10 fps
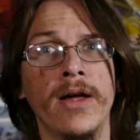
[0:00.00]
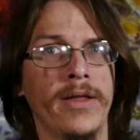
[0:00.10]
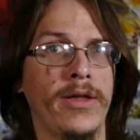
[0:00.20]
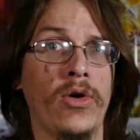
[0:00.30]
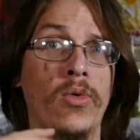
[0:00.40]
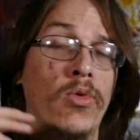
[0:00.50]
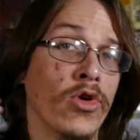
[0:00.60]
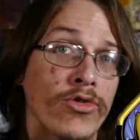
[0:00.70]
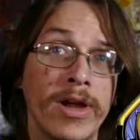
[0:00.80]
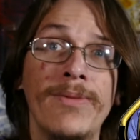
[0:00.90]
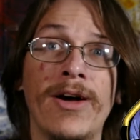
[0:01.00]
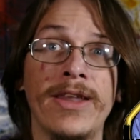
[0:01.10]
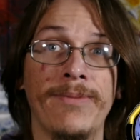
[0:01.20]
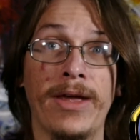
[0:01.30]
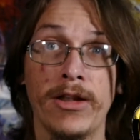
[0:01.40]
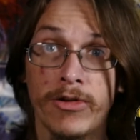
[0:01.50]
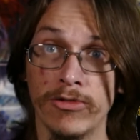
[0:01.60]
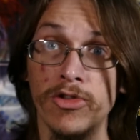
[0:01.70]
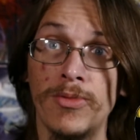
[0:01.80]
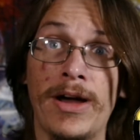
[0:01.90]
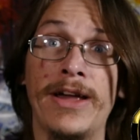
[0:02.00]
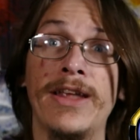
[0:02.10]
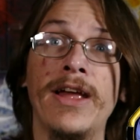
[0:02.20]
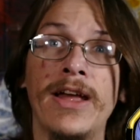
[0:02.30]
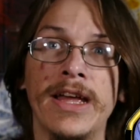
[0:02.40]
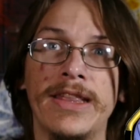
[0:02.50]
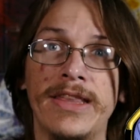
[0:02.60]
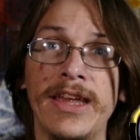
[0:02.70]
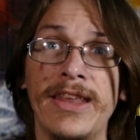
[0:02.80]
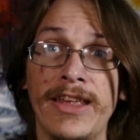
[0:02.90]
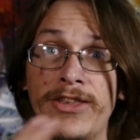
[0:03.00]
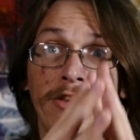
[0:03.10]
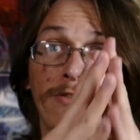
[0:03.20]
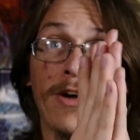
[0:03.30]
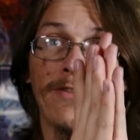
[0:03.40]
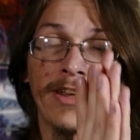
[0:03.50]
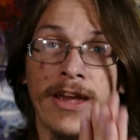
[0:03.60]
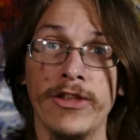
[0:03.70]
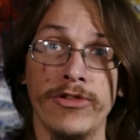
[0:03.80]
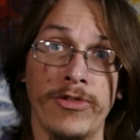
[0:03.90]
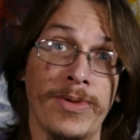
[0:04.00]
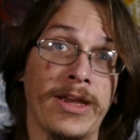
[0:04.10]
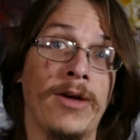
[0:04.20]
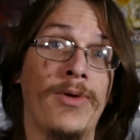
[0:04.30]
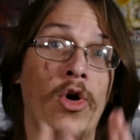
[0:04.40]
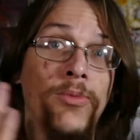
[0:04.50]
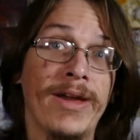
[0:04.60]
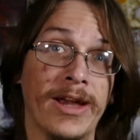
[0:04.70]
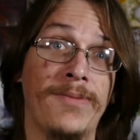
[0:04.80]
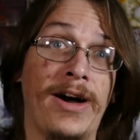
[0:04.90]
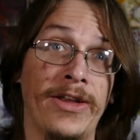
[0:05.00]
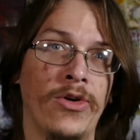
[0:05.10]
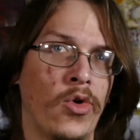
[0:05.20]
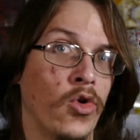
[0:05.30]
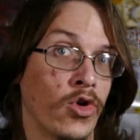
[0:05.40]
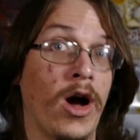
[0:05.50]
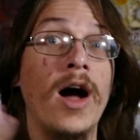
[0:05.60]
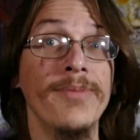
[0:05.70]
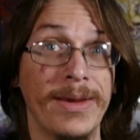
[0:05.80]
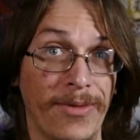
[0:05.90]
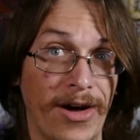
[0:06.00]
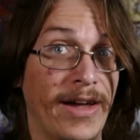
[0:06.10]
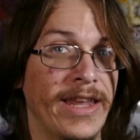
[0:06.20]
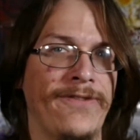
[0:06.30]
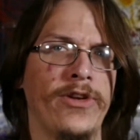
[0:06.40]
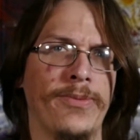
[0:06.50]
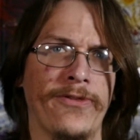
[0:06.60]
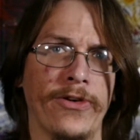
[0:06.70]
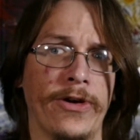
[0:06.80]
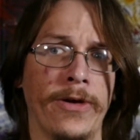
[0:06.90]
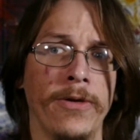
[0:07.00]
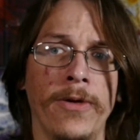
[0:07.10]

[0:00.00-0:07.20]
So Wargreymon and Metal Garurumon DNA digivolve together to become Omegamon, or Omnimon if you prefer.